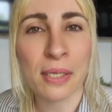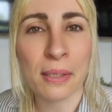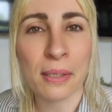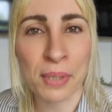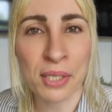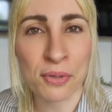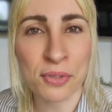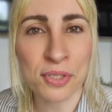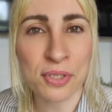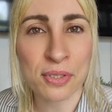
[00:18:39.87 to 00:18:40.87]

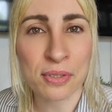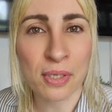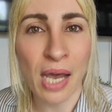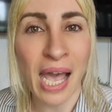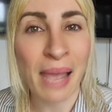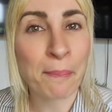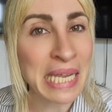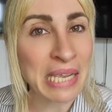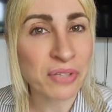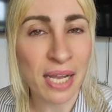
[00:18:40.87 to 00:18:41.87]
because I
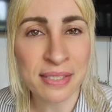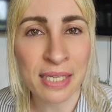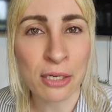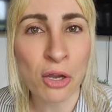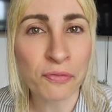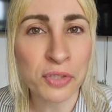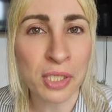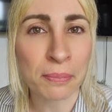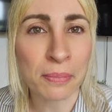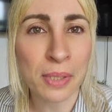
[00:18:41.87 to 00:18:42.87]
believed I still loved
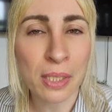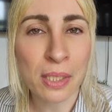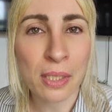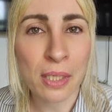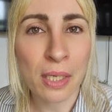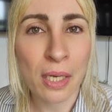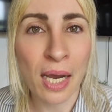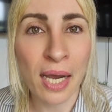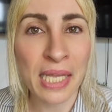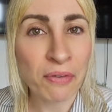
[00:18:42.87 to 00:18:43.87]
him.
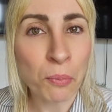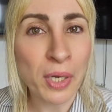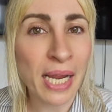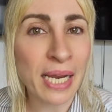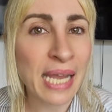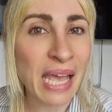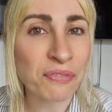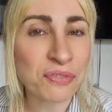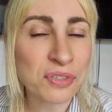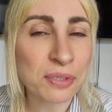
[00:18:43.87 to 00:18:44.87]
And even when I
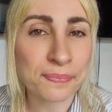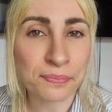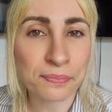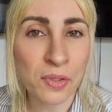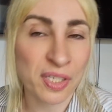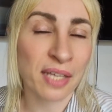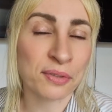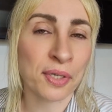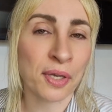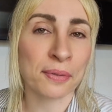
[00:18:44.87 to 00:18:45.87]
left, because I had
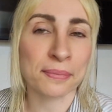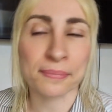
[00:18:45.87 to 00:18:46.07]
to go,